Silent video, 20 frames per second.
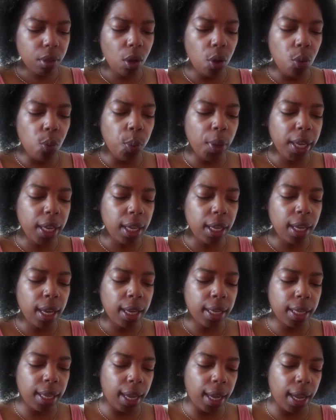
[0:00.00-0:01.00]
we
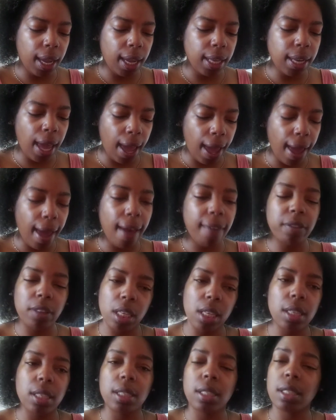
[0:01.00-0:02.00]
can have
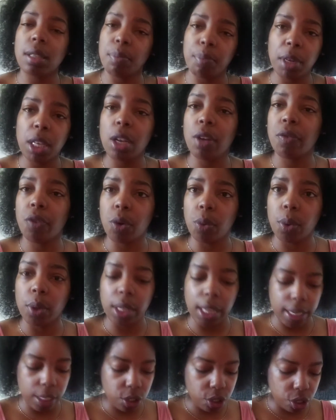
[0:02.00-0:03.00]
these meaningful
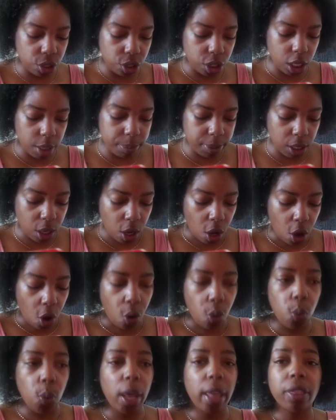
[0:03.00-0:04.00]
relationships
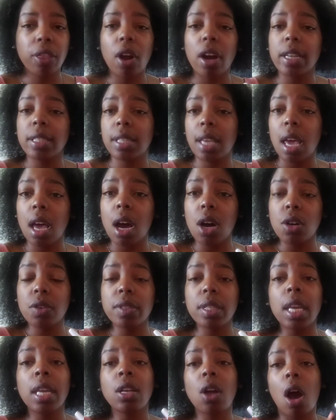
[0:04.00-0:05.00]
with
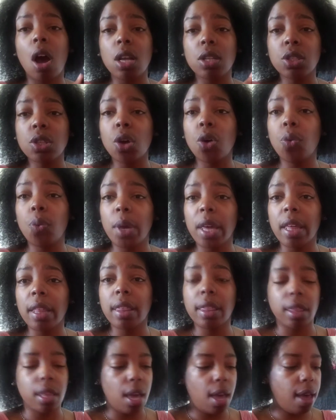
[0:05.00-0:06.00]
ourselves and also
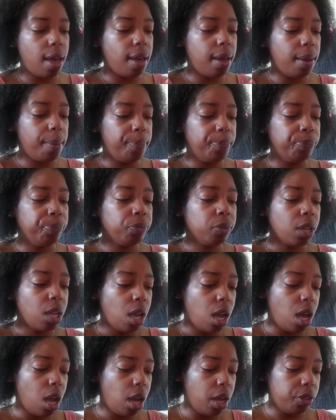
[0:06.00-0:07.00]
with
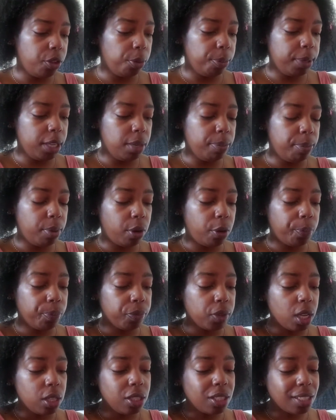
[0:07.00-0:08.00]
other people.
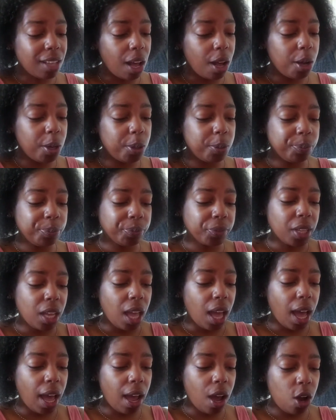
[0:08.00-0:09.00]
So
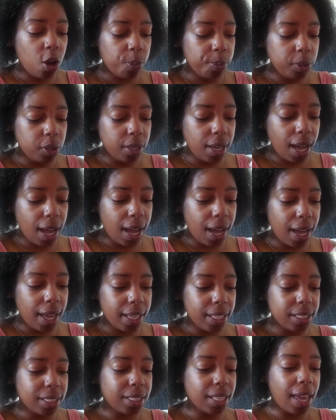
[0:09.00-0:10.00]
I hope you
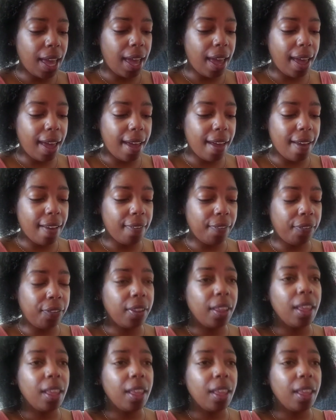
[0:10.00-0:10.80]
guys have